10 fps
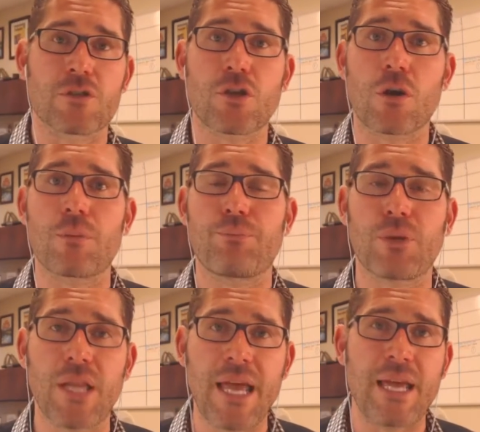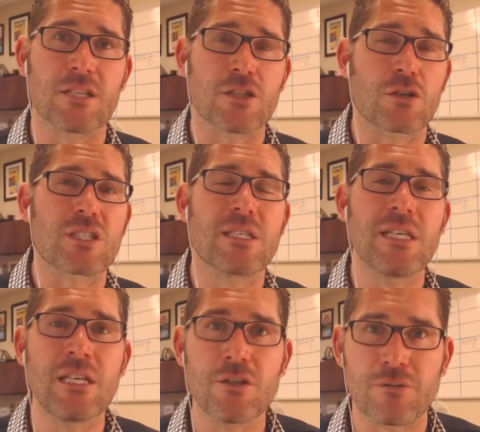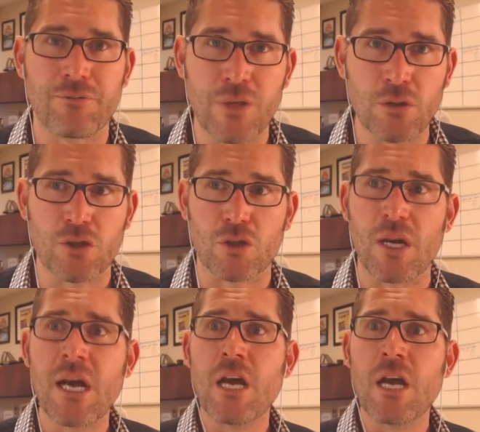Start playing, start seeing your future.